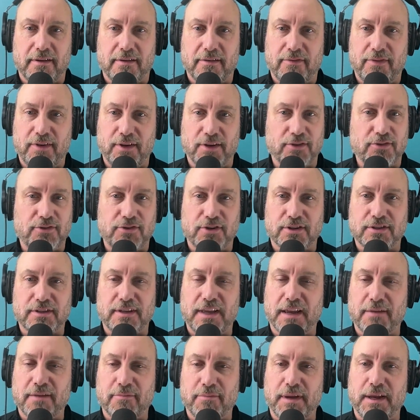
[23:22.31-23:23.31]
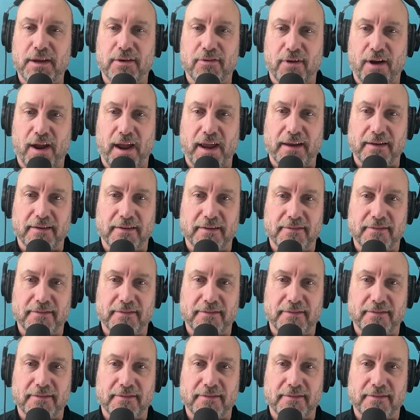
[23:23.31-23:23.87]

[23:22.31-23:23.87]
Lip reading: feels just like being right.